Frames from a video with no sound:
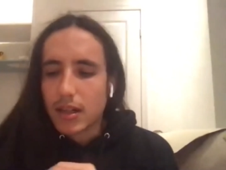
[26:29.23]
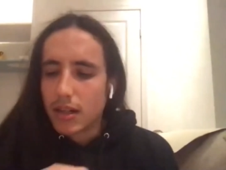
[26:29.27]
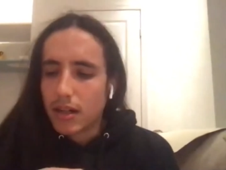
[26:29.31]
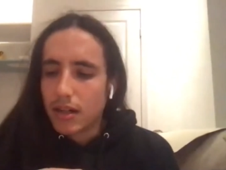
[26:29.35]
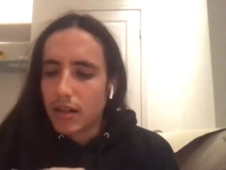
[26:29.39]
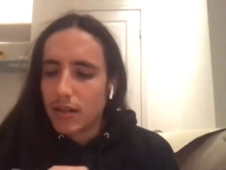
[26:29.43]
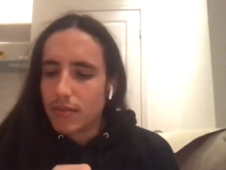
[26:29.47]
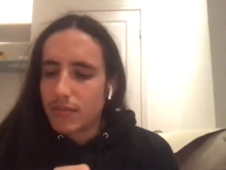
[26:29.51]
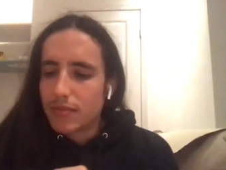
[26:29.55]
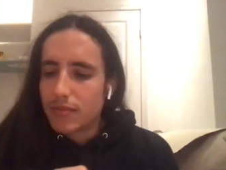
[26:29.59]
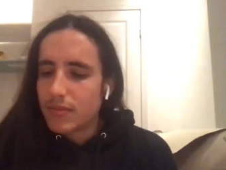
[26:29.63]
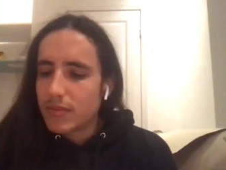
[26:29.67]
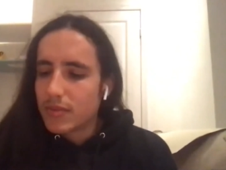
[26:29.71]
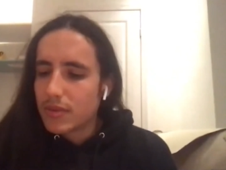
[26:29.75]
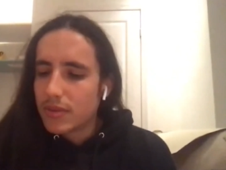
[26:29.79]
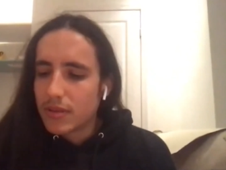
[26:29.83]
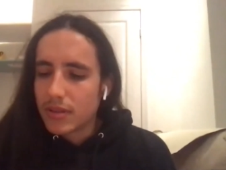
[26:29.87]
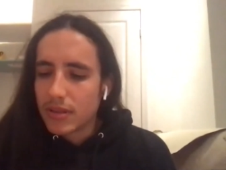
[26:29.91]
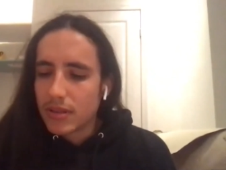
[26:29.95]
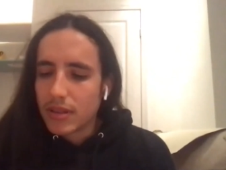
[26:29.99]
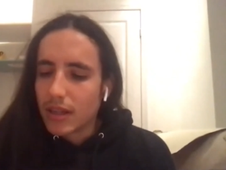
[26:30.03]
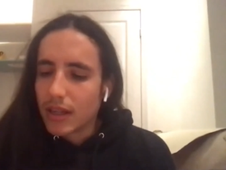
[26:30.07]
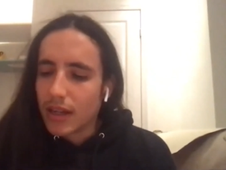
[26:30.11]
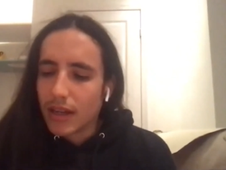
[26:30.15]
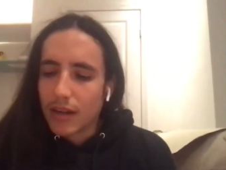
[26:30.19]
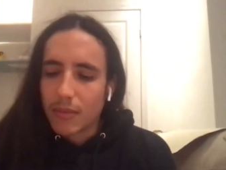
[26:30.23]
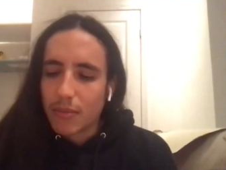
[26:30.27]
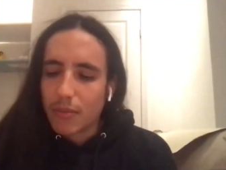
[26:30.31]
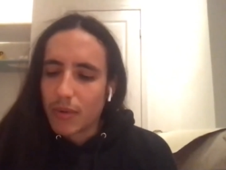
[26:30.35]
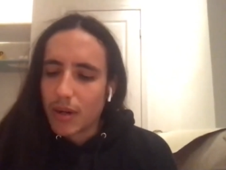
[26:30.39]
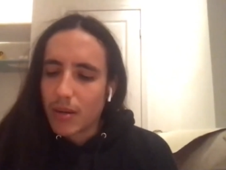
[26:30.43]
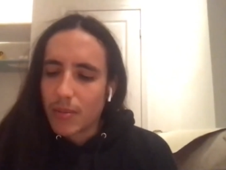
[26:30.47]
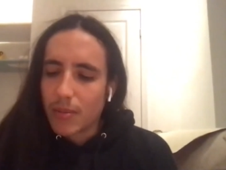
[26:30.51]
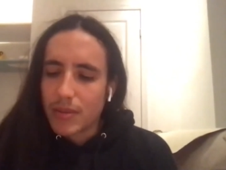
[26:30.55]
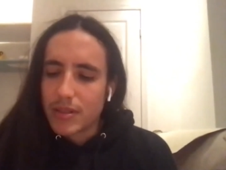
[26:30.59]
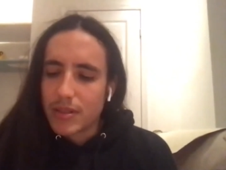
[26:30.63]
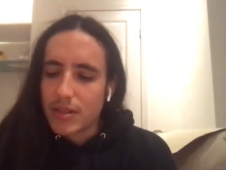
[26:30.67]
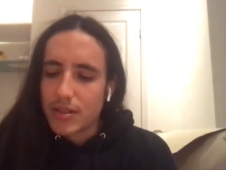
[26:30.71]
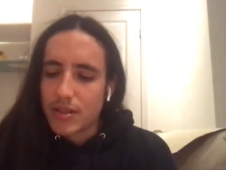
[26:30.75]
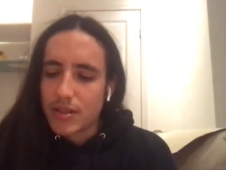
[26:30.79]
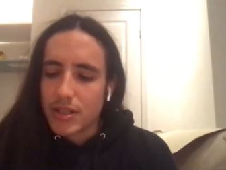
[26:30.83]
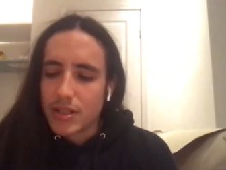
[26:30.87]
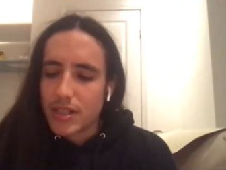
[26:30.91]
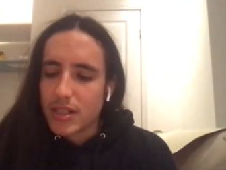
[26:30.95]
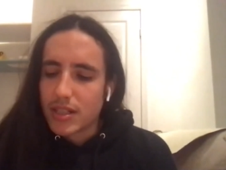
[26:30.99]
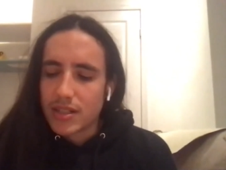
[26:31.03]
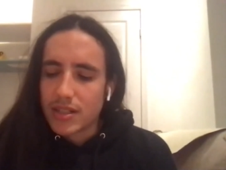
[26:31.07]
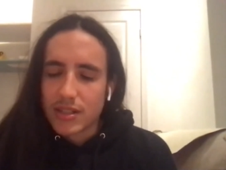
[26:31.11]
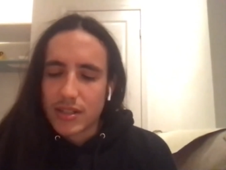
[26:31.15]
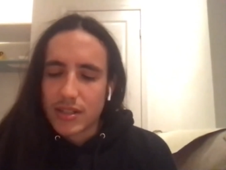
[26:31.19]
Um, yeah, mom is a
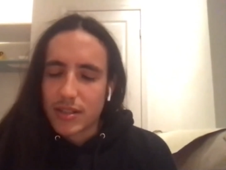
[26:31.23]
G.